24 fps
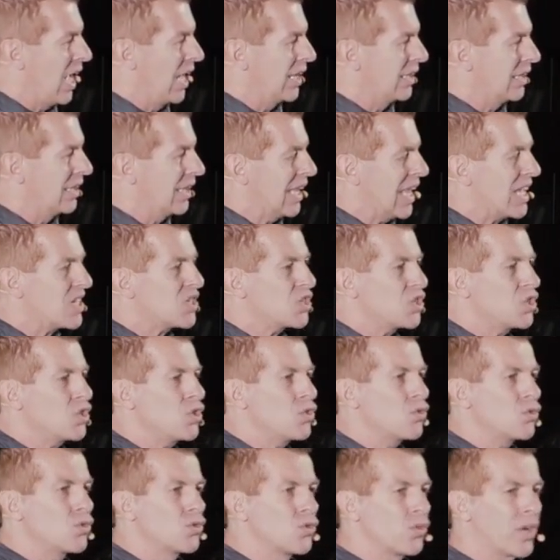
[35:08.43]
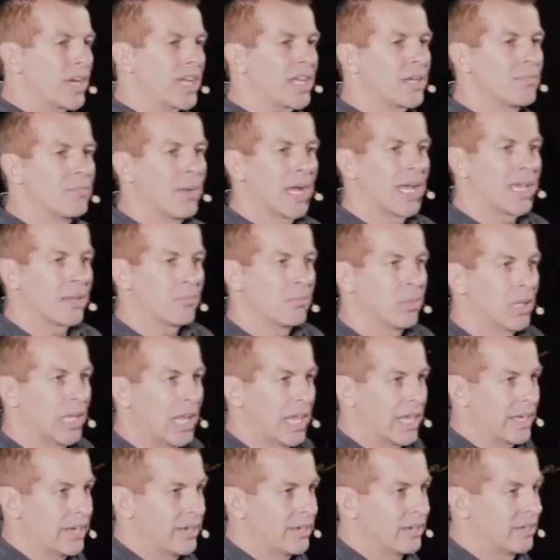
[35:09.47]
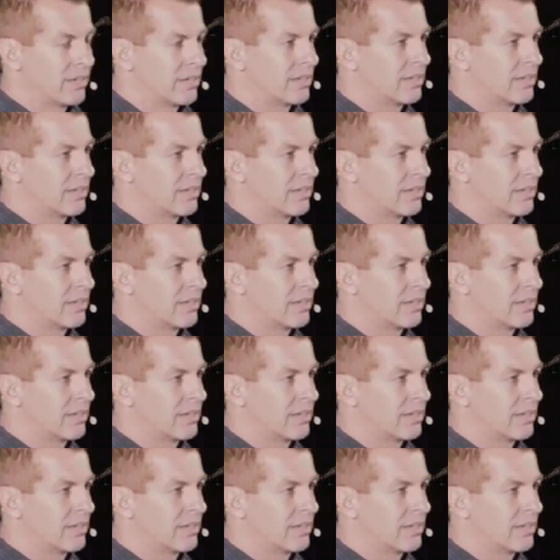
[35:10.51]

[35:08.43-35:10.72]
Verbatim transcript: Unless you drink my blood.